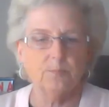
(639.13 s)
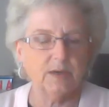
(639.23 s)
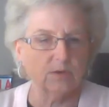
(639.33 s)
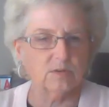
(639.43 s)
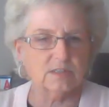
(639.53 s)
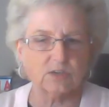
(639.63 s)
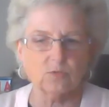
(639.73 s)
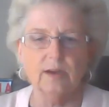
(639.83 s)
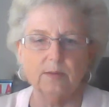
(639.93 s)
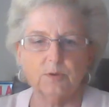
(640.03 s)
parents,
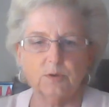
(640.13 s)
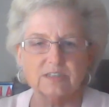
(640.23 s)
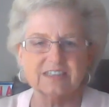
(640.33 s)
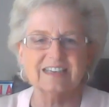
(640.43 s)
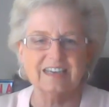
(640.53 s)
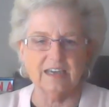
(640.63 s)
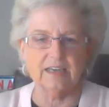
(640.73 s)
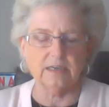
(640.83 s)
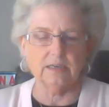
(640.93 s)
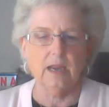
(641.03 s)
grandparents get
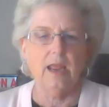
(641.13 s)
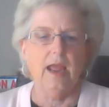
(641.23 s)
it,